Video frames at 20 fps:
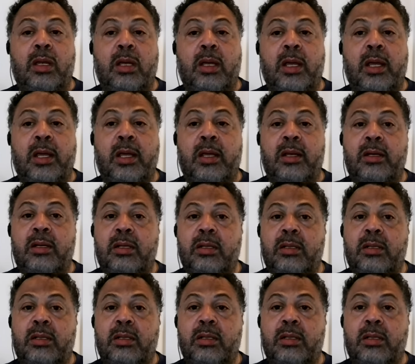in
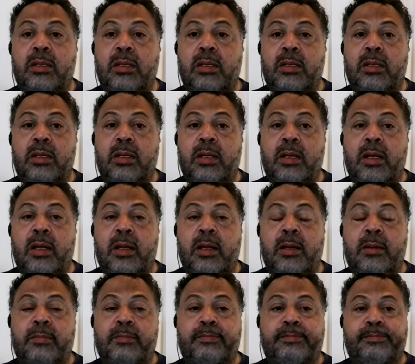
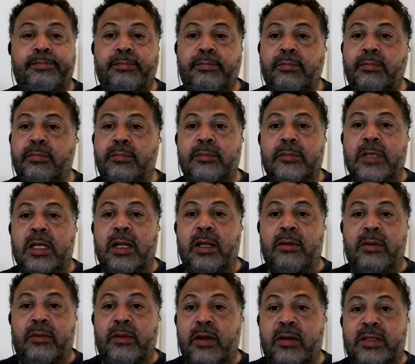um,
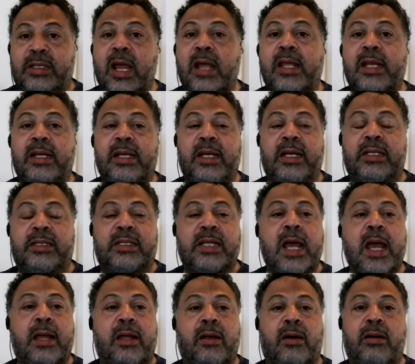their second leading
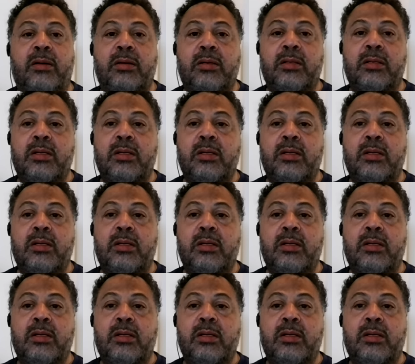sacker